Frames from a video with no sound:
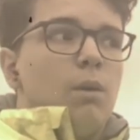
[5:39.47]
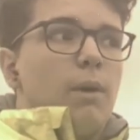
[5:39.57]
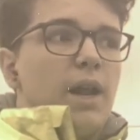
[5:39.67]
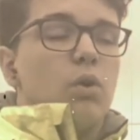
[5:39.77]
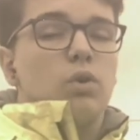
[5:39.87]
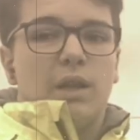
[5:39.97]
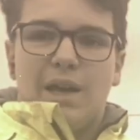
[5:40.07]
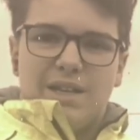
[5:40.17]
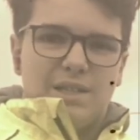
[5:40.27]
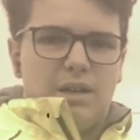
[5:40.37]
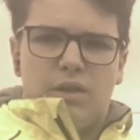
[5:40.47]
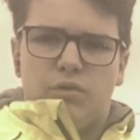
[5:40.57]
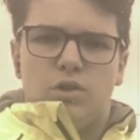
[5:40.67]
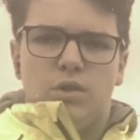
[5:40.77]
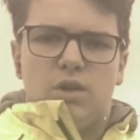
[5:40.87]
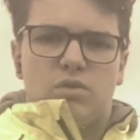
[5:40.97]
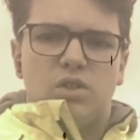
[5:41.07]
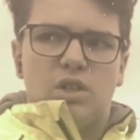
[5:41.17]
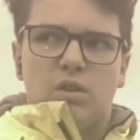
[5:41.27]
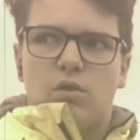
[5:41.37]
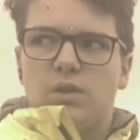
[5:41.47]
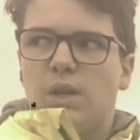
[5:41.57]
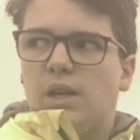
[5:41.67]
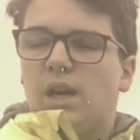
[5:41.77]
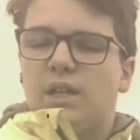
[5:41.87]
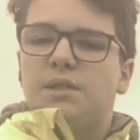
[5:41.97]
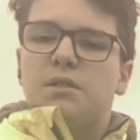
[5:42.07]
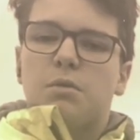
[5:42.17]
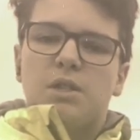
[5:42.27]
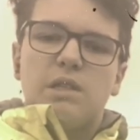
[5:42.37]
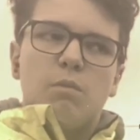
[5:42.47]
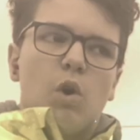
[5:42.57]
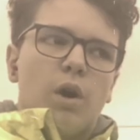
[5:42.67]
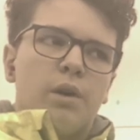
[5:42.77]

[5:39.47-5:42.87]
when it only lasted another 2 years until closing in 1921.